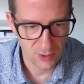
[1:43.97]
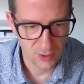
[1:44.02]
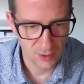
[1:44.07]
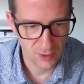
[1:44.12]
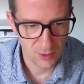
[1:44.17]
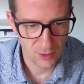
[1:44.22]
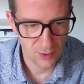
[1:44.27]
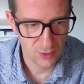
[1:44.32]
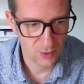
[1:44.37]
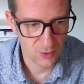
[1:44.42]

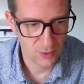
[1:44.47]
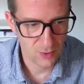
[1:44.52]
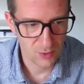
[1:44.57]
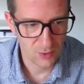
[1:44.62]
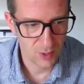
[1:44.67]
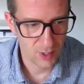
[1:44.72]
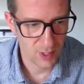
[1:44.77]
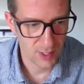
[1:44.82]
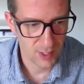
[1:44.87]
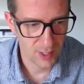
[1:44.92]

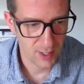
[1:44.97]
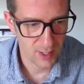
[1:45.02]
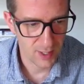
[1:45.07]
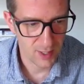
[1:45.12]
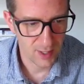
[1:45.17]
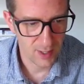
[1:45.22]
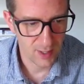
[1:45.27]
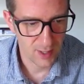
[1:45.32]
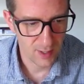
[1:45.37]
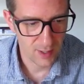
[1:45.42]

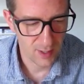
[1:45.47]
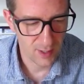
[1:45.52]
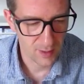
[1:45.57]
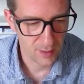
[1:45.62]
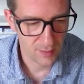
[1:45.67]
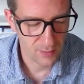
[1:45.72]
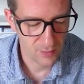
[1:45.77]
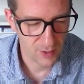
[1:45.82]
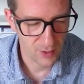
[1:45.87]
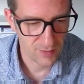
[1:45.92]
I
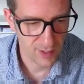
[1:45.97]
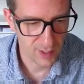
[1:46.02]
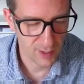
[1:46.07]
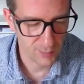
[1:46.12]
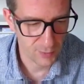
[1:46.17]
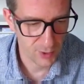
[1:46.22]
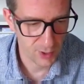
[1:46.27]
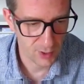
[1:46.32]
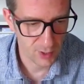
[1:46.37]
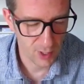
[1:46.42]

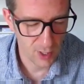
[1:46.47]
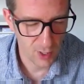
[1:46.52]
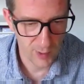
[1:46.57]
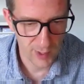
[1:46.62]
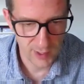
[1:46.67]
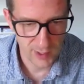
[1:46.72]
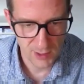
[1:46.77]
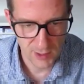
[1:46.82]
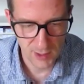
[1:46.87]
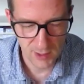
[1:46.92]
developed an
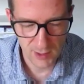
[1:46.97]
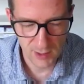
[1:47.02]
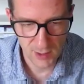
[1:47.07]
OS